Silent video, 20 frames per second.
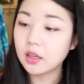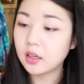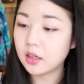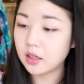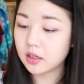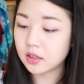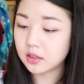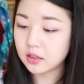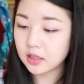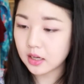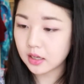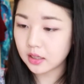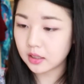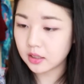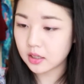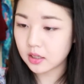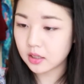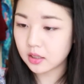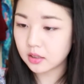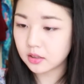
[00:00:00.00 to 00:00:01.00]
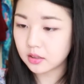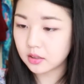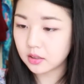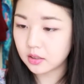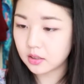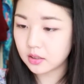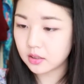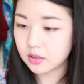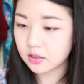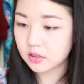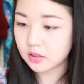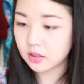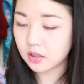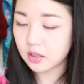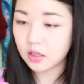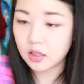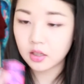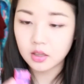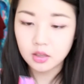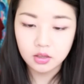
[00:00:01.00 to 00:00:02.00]
And I got these
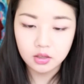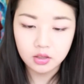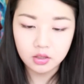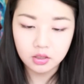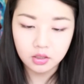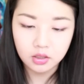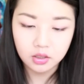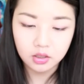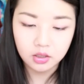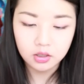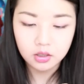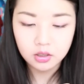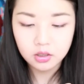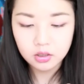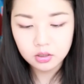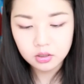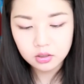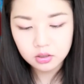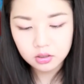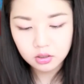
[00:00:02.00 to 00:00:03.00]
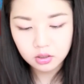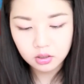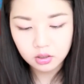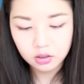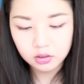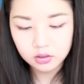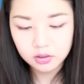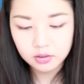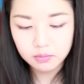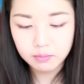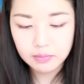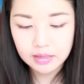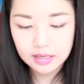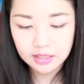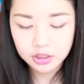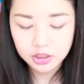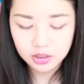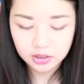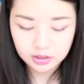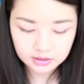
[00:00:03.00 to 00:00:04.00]
in the color
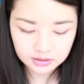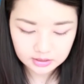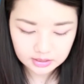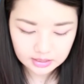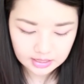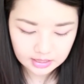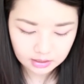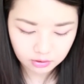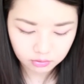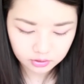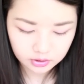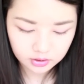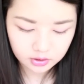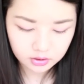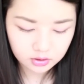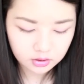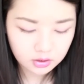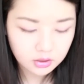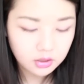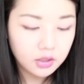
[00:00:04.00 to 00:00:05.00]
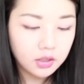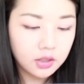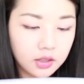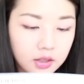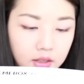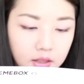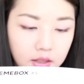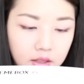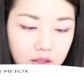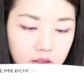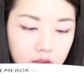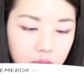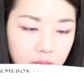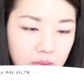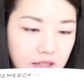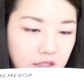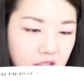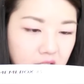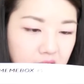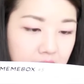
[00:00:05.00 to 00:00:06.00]
Magic Hour, and
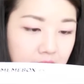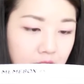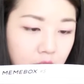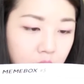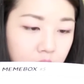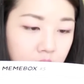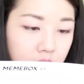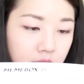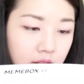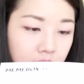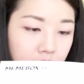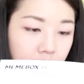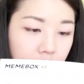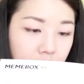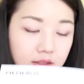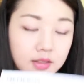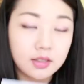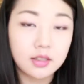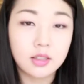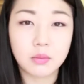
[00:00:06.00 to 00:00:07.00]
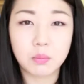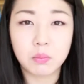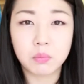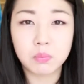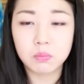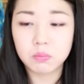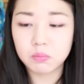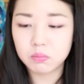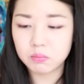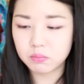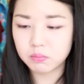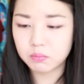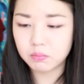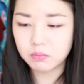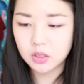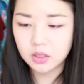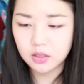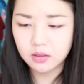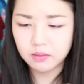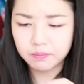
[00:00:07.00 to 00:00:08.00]
Magic Hour, I think it's the
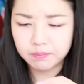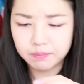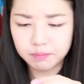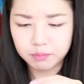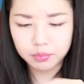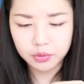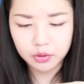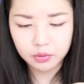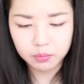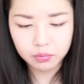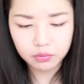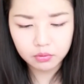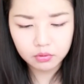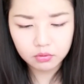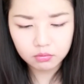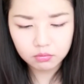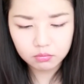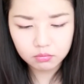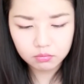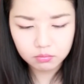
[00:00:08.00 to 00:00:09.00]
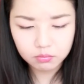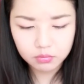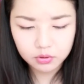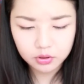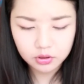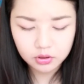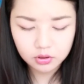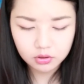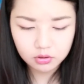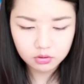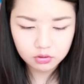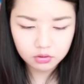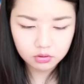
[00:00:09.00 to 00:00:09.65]
purple version.